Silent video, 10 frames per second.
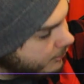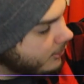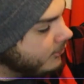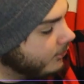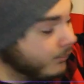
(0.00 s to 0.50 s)

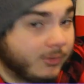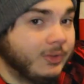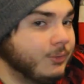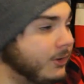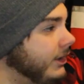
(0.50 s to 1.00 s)
jersey,
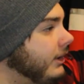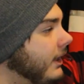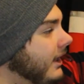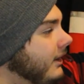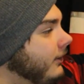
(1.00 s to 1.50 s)
really unique,
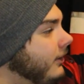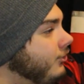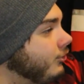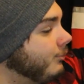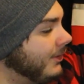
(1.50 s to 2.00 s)
and it
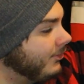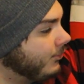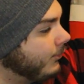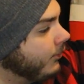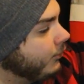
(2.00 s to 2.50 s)
just makes
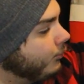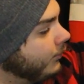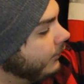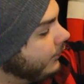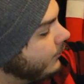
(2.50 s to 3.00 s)
this one look
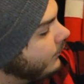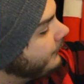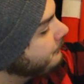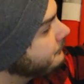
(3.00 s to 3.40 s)
really cool.